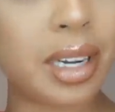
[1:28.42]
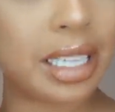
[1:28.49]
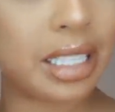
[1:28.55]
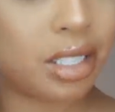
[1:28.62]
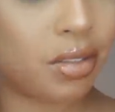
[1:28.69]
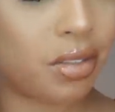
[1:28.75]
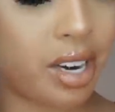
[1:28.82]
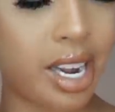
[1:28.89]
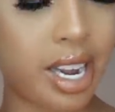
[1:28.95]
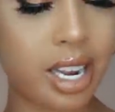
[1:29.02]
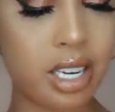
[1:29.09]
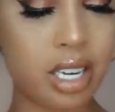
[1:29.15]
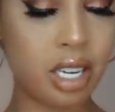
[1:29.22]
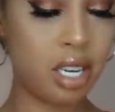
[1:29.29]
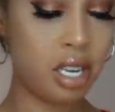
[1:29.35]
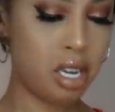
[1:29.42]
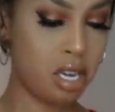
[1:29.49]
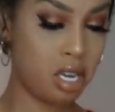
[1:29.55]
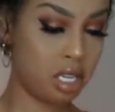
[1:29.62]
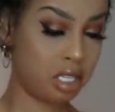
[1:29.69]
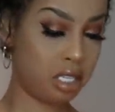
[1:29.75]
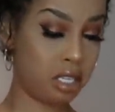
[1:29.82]
It's red.
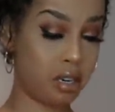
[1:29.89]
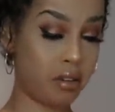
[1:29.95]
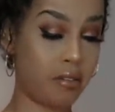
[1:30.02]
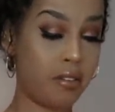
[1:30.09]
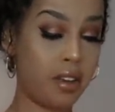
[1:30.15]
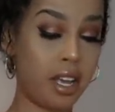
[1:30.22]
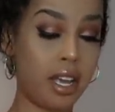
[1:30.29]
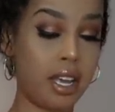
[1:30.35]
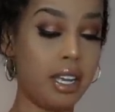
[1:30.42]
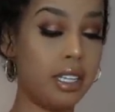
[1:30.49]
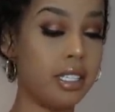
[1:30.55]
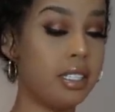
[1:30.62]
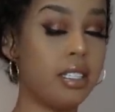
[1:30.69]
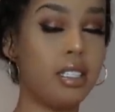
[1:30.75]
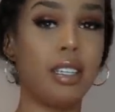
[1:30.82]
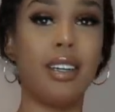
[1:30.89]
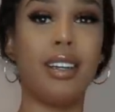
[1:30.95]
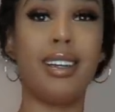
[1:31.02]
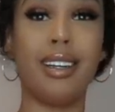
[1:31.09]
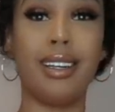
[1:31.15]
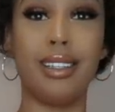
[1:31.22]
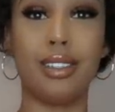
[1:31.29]
It's in your face.
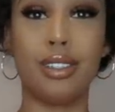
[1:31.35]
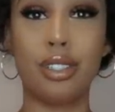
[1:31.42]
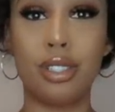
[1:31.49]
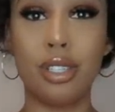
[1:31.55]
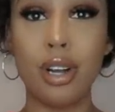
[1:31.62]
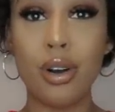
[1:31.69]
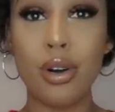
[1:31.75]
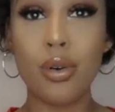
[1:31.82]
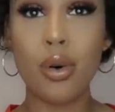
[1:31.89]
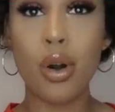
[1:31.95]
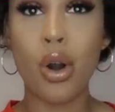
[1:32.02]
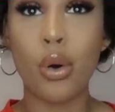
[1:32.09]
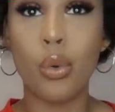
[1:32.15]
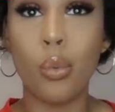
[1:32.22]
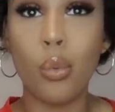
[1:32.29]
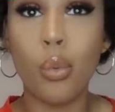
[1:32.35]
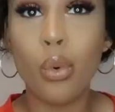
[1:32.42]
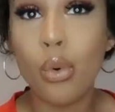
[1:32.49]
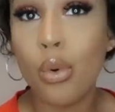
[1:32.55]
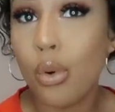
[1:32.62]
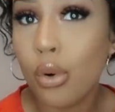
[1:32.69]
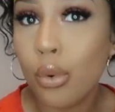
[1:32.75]
It is so
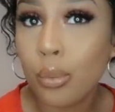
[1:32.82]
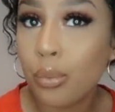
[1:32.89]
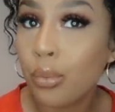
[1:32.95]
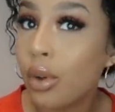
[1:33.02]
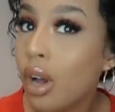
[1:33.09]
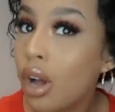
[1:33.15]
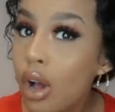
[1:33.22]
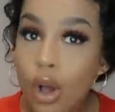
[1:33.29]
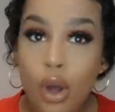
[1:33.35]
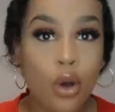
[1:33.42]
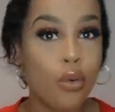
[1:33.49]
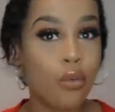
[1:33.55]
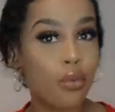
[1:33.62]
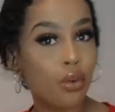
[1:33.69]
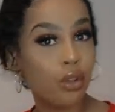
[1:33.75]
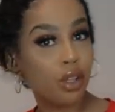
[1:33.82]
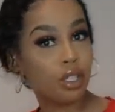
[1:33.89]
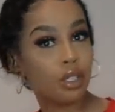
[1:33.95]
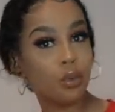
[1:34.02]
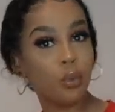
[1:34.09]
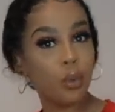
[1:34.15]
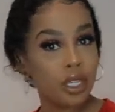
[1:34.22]
warm for
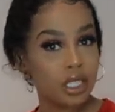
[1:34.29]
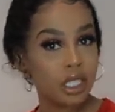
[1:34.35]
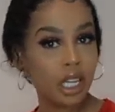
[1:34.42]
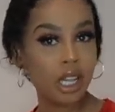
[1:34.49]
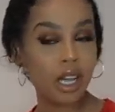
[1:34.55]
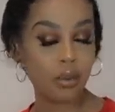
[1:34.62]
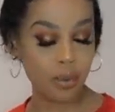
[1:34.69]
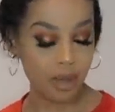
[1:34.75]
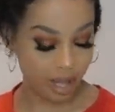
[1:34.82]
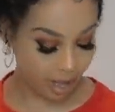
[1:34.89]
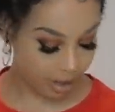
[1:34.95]
this winter that we're